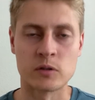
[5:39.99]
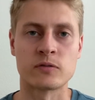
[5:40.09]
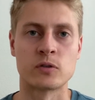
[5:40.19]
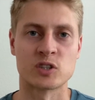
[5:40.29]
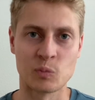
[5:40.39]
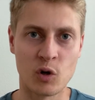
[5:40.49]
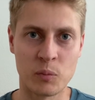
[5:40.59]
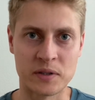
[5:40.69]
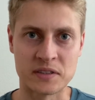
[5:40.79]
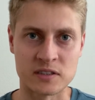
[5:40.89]
for small
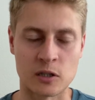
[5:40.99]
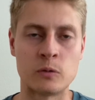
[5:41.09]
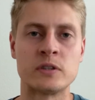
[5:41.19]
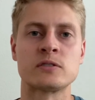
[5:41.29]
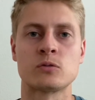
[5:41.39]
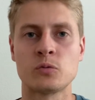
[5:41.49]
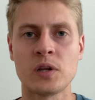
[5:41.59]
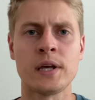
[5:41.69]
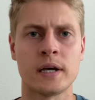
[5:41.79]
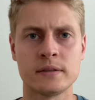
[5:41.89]
business owners to
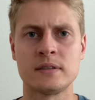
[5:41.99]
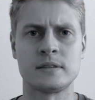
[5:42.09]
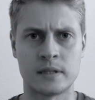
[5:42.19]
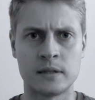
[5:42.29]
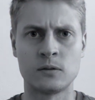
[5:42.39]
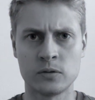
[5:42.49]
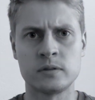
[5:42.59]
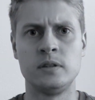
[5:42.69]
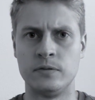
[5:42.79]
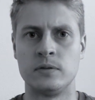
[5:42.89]
really understand those
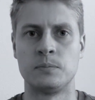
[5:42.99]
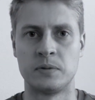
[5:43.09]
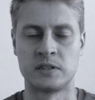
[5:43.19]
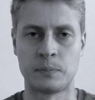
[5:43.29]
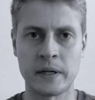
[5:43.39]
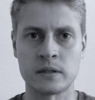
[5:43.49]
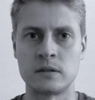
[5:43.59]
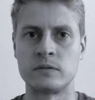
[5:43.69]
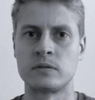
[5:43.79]
different perspectives.